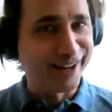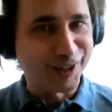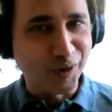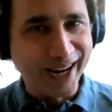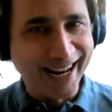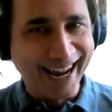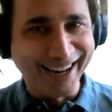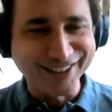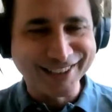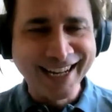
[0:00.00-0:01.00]
out at the White
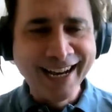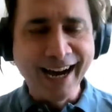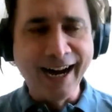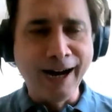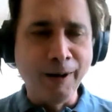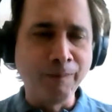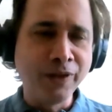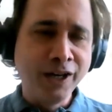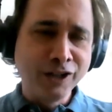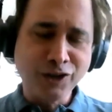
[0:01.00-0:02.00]
House. Um,
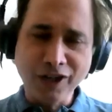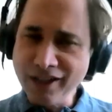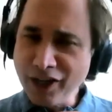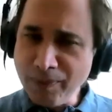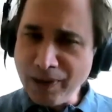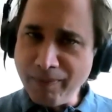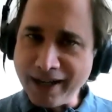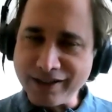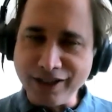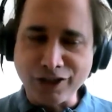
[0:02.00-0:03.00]
talk a little bit
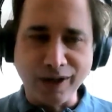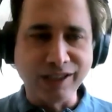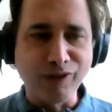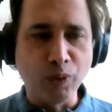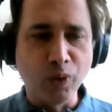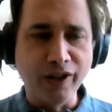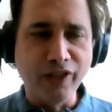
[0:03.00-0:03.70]
about these trends if you would.